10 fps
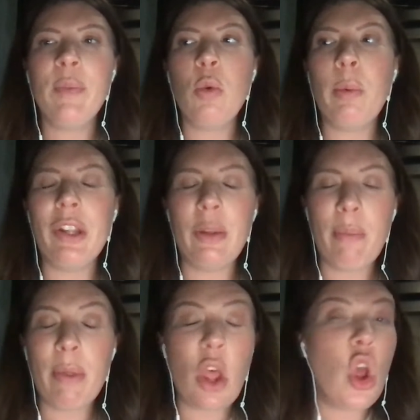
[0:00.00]
We built
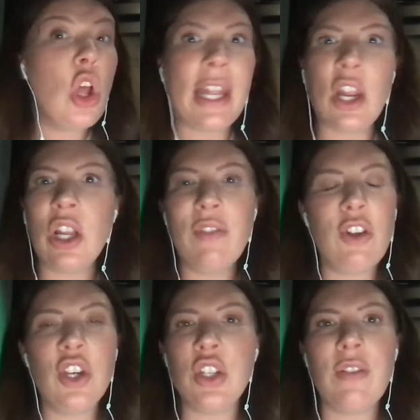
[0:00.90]
the early
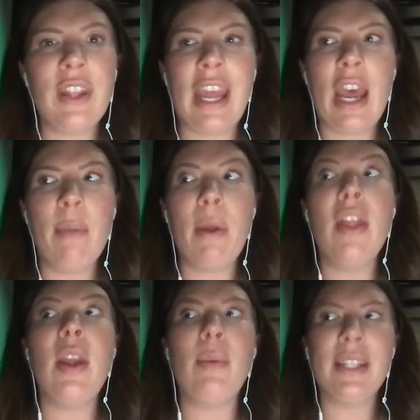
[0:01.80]
version of the app,
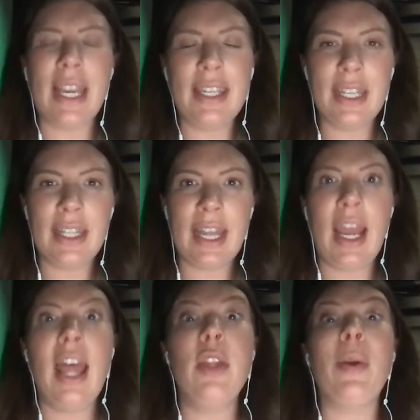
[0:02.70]
and then we tested that,
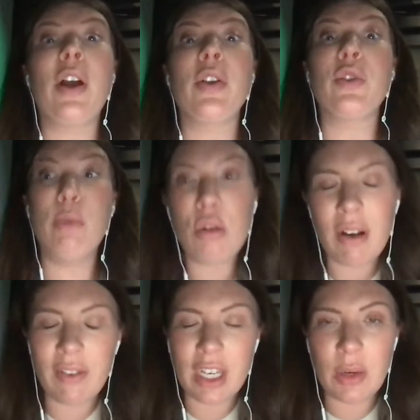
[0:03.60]
and then we got some more
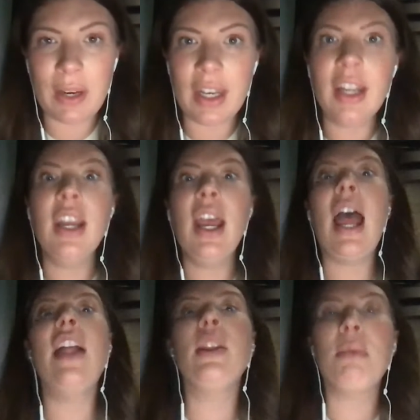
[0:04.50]
revenue in,
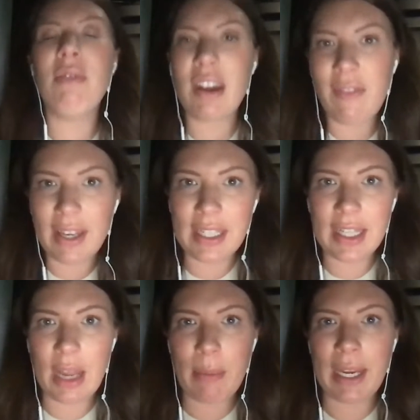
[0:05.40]
and then we reinvested
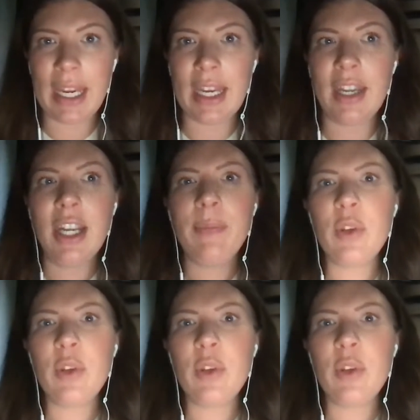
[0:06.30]
that back in.